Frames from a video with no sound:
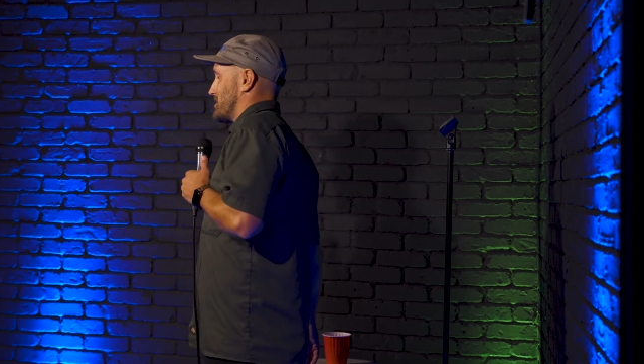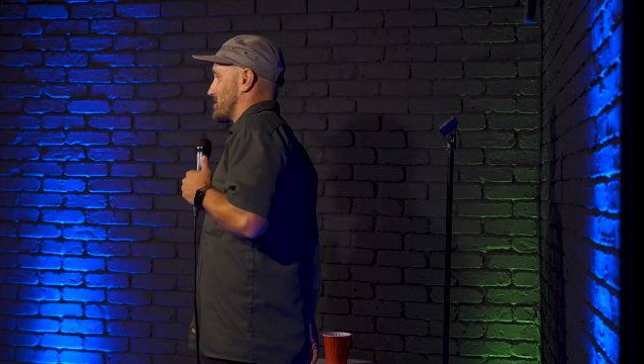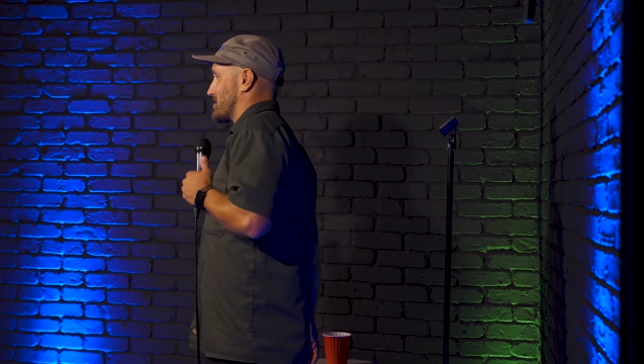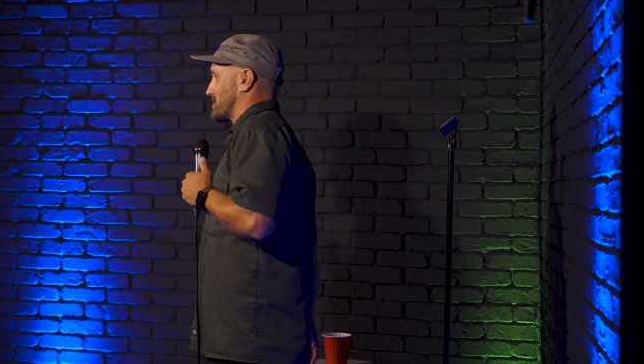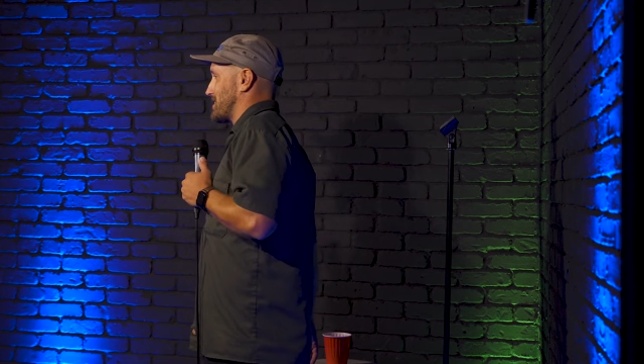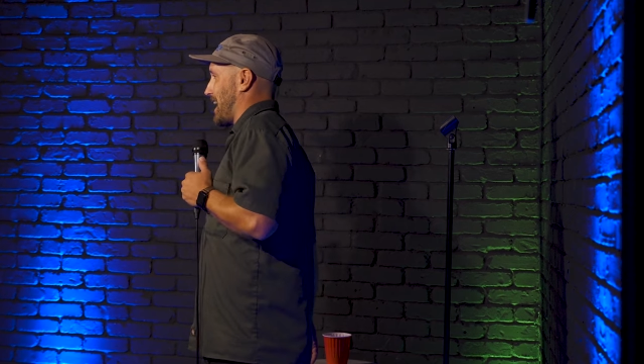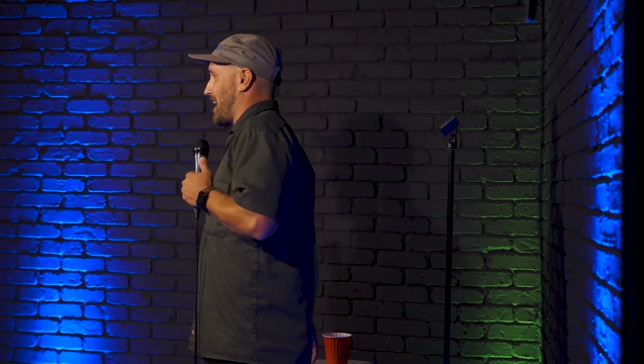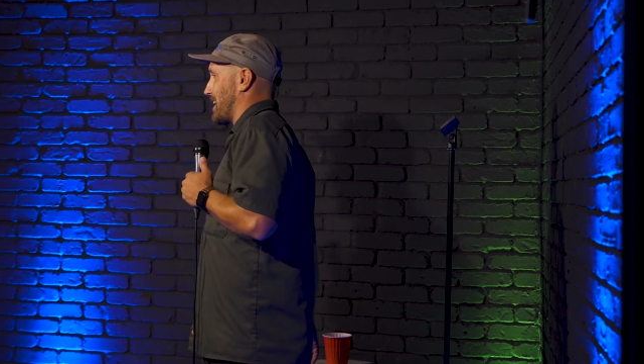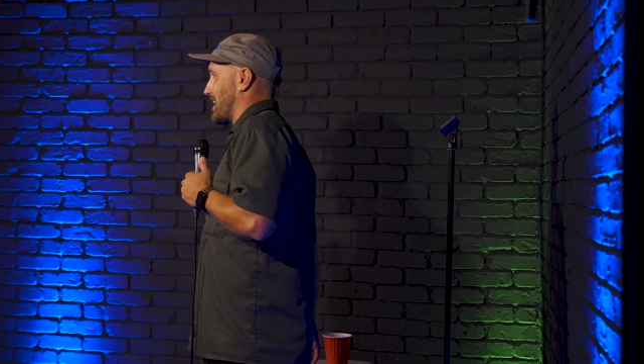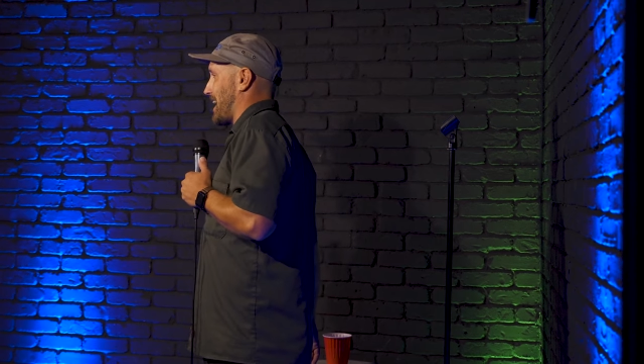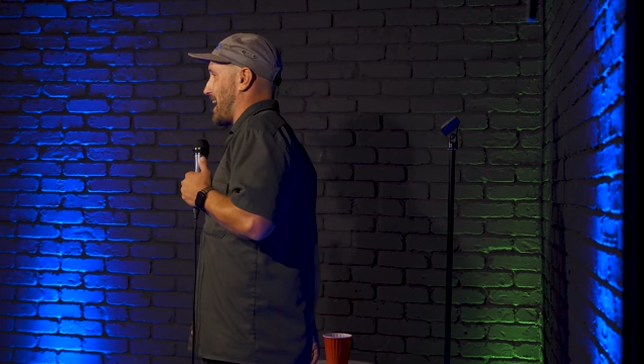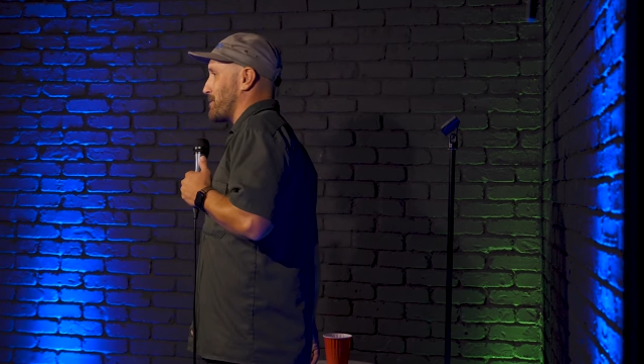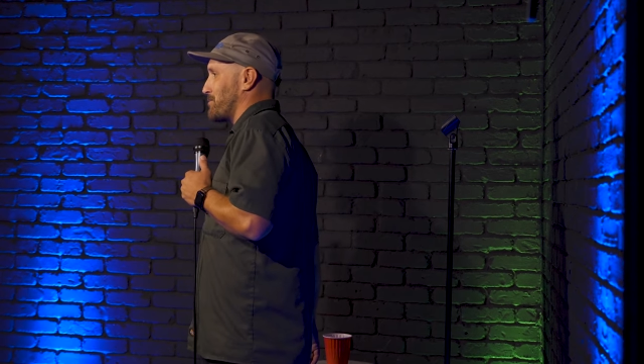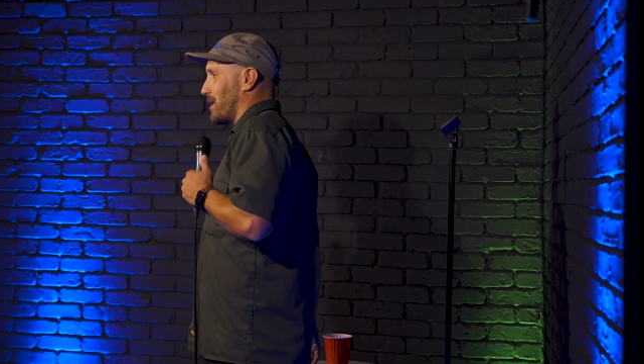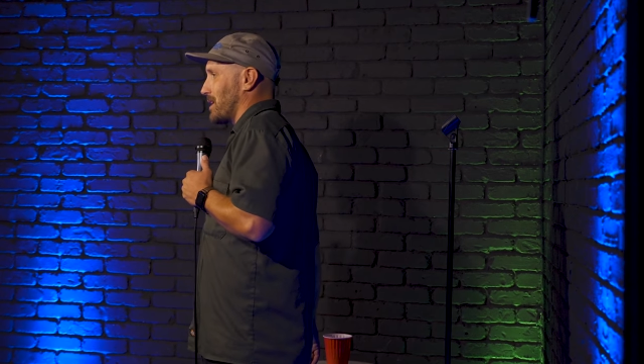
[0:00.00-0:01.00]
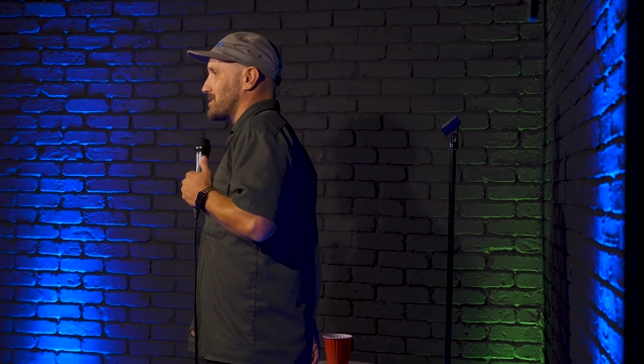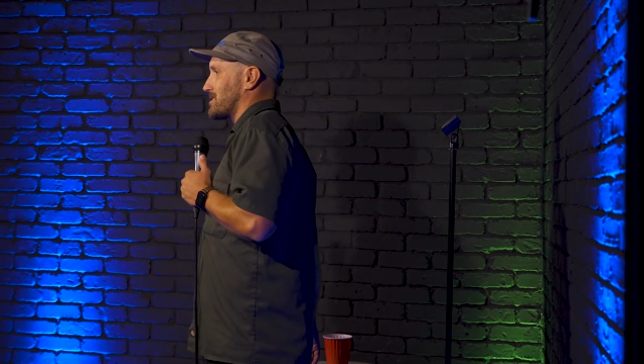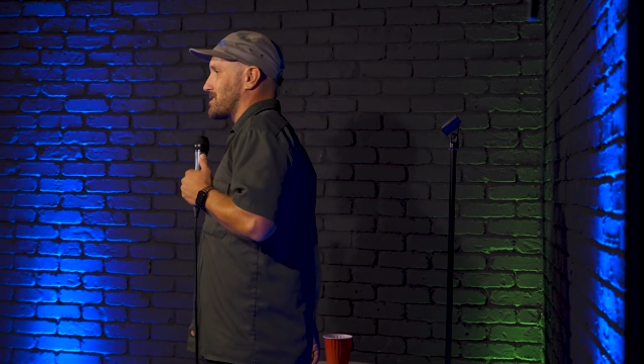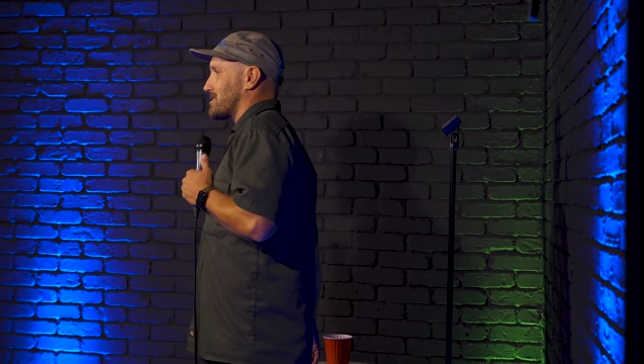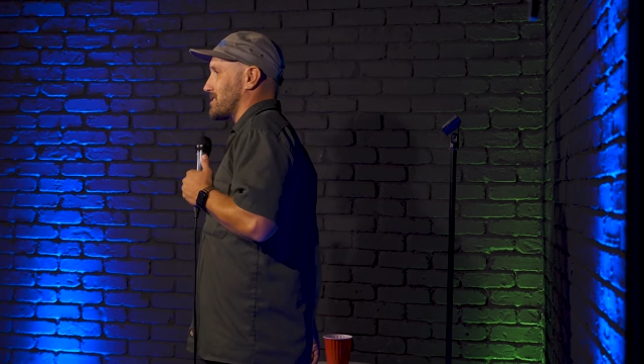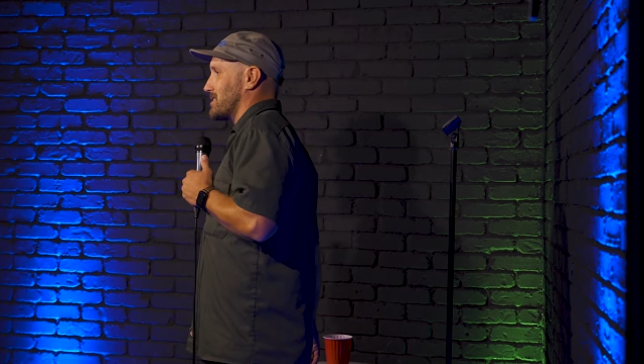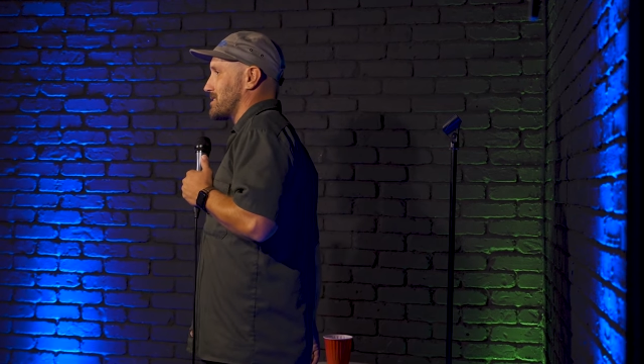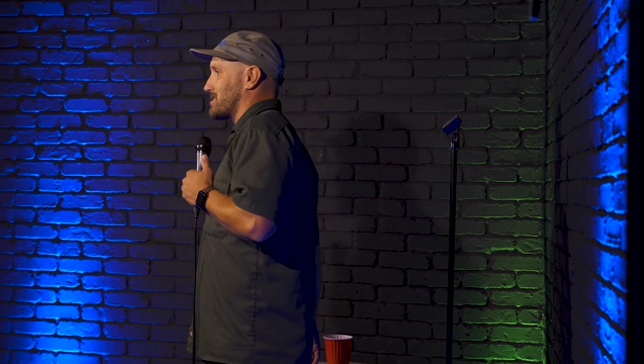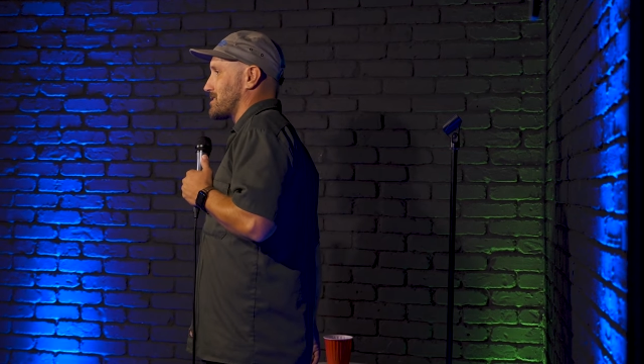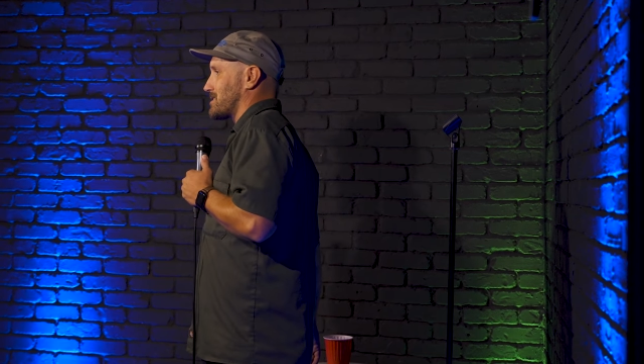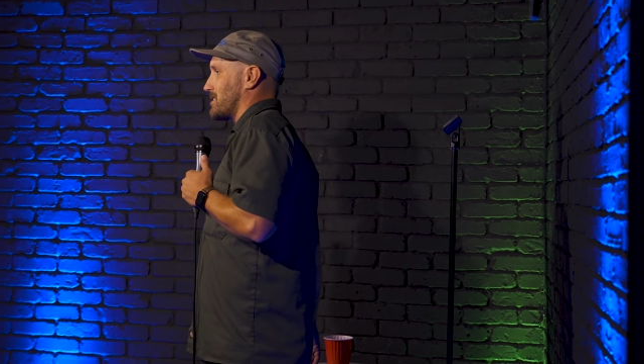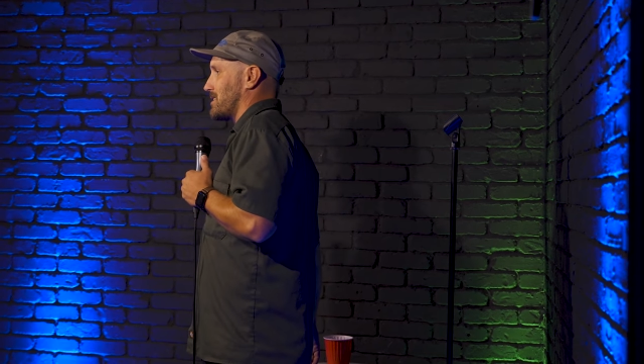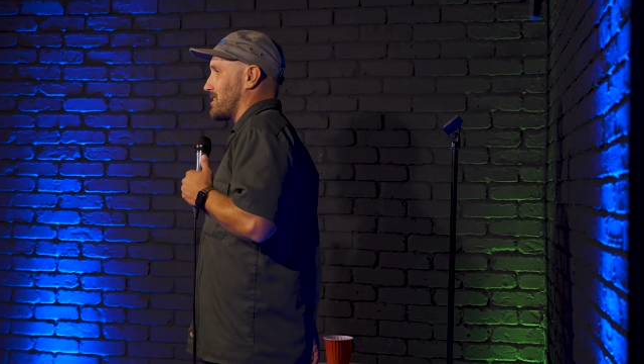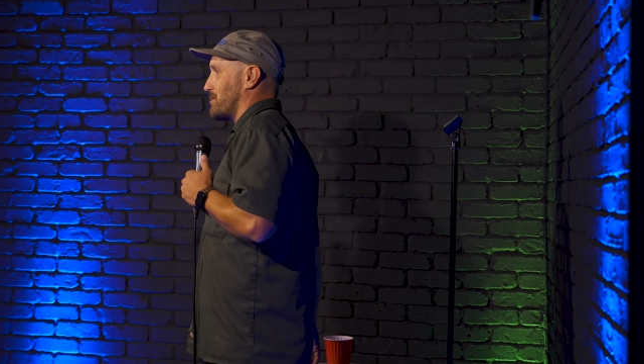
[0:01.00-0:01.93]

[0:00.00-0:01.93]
It's not 9 months. It's